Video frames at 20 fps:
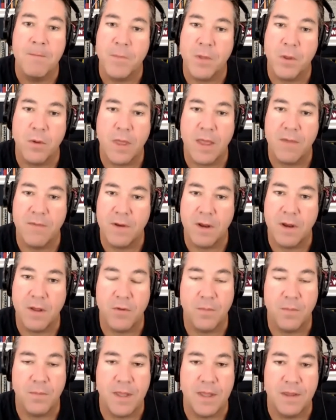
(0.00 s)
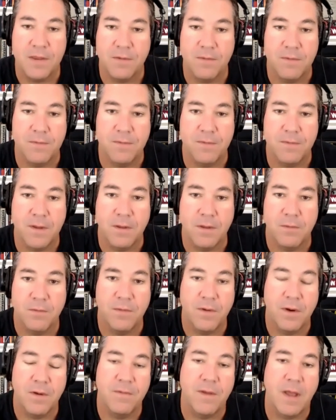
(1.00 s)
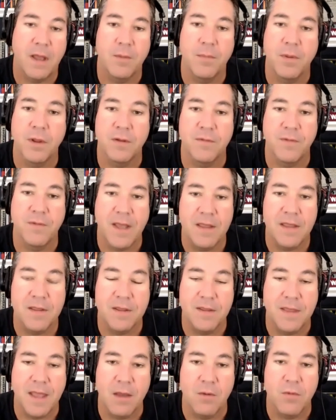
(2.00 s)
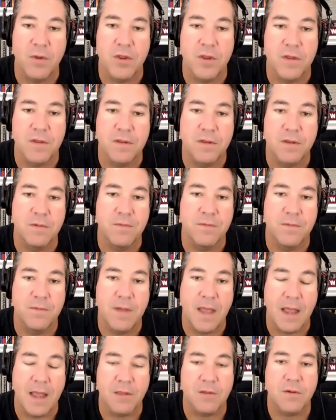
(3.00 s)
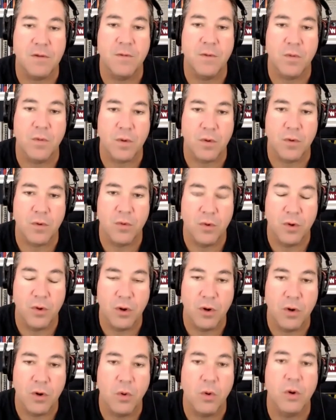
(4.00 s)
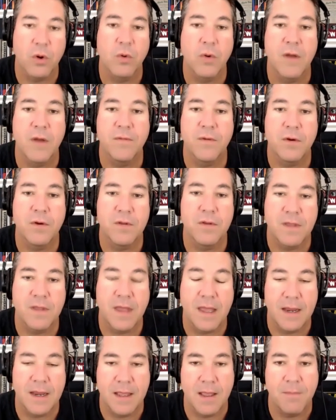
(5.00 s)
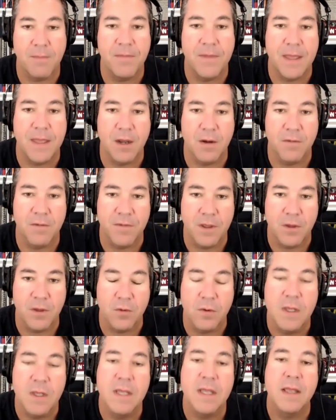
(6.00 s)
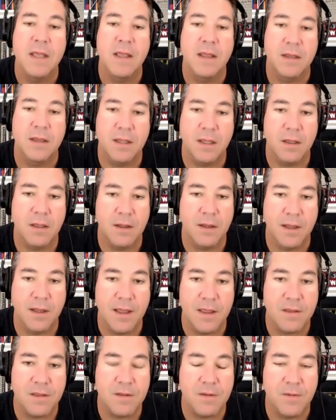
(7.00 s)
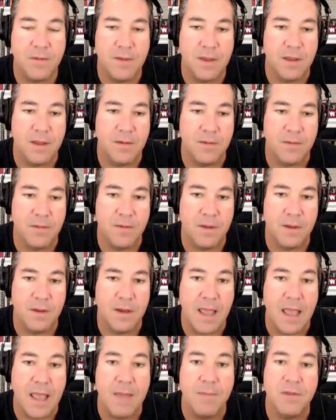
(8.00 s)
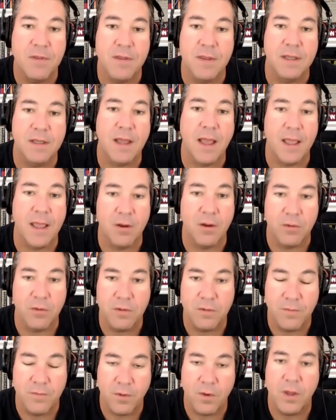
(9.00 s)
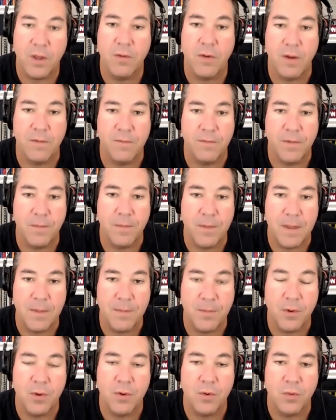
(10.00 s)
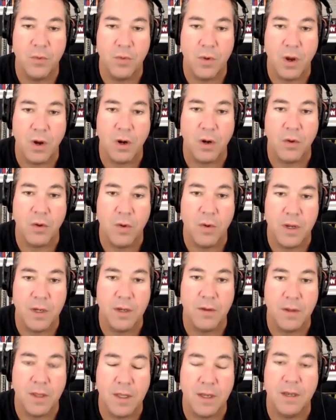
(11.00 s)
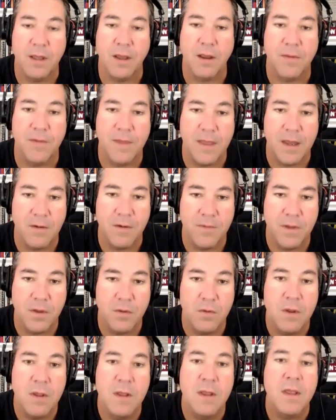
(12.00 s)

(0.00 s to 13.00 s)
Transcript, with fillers: you gave another piece of uh, very valuable advice in that, which is to ask the recruiter or whoever is setting up the interview to list the the names and the titles for you of the people who are right. going to conduct the interview